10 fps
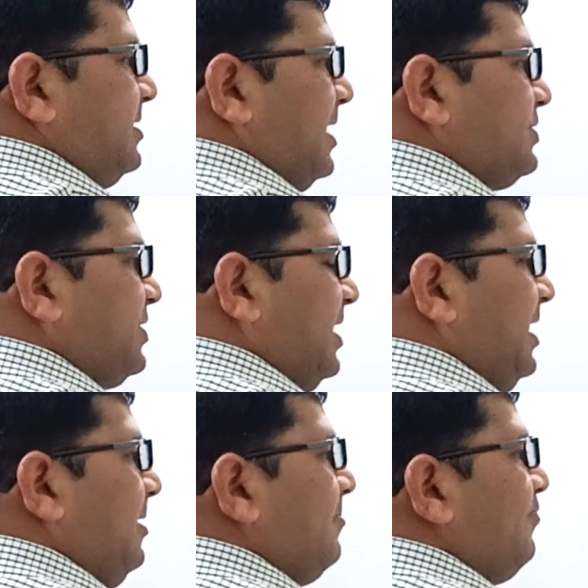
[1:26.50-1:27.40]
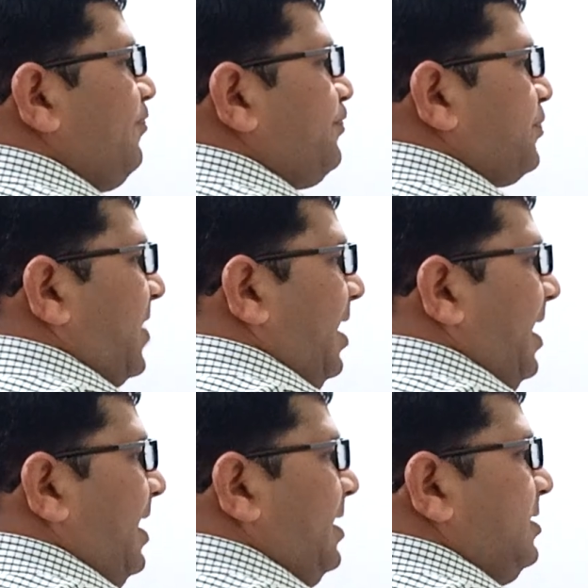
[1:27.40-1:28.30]
density,
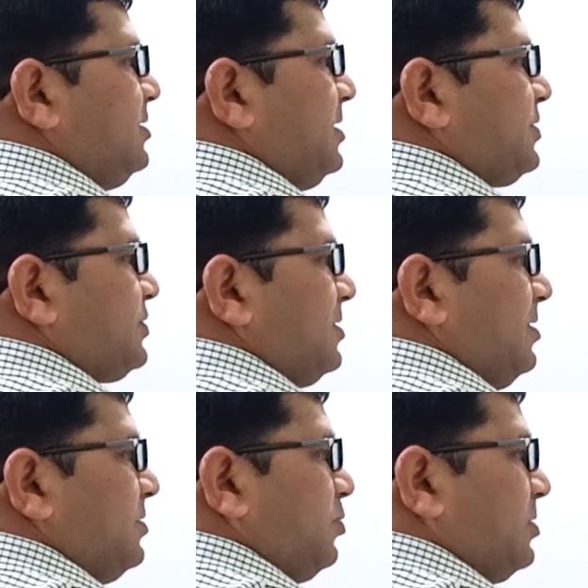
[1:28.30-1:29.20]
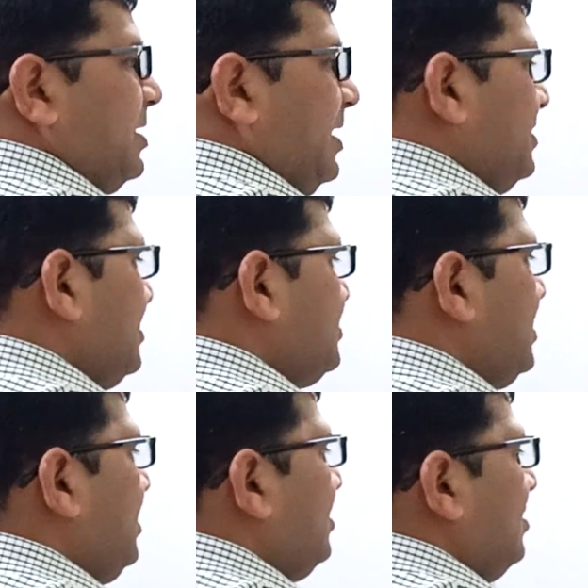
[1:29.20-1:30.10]
and this total
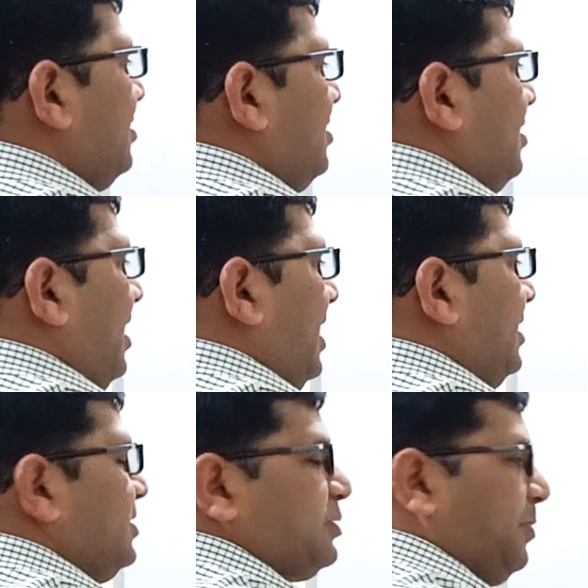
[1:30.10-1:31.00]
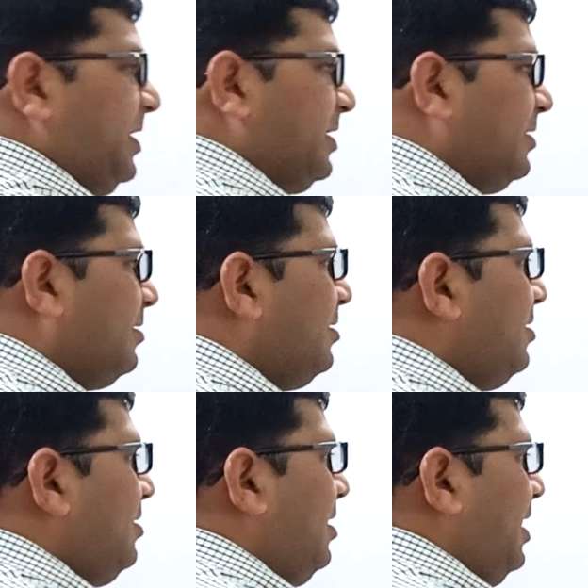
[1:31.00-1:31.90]
energy, and this period,
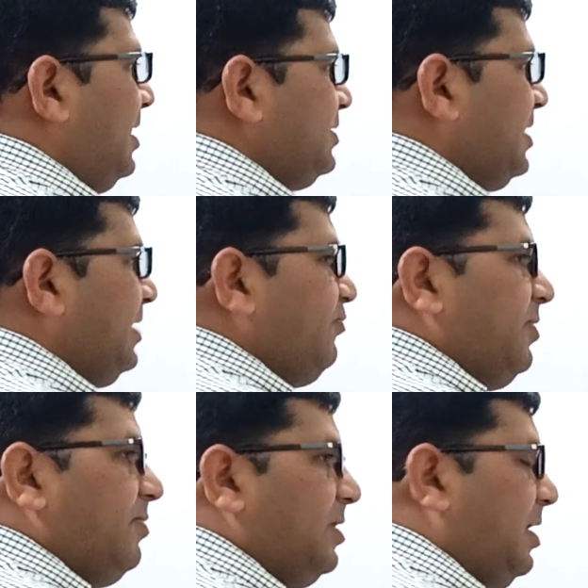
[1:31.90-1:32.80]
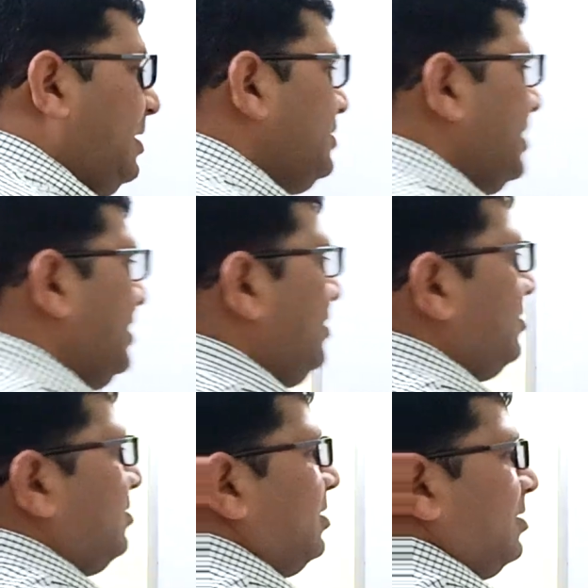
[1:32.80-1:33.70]
and
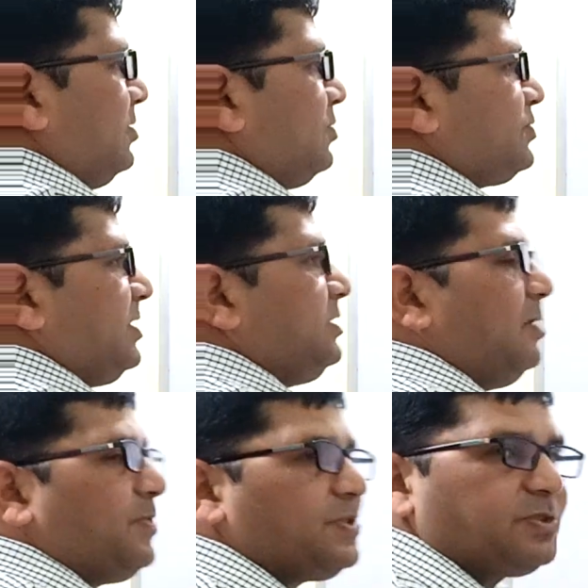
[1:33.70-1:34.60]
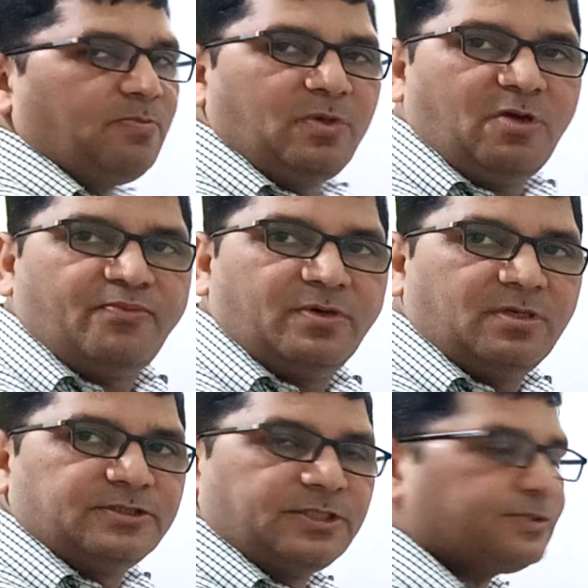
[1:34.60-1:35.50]
then using the principle
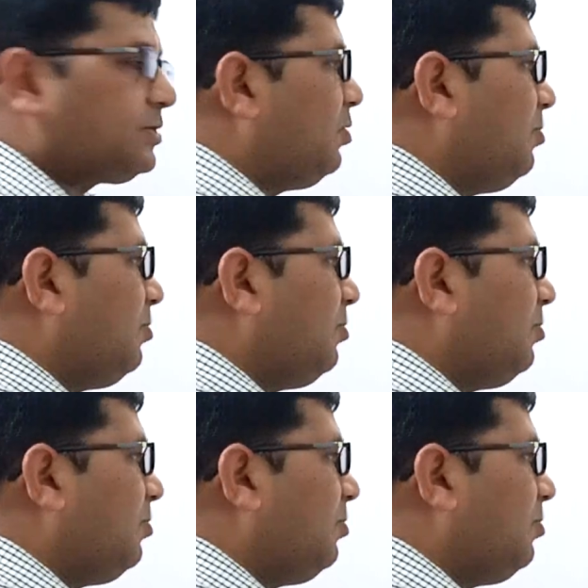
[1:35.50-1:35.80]
of this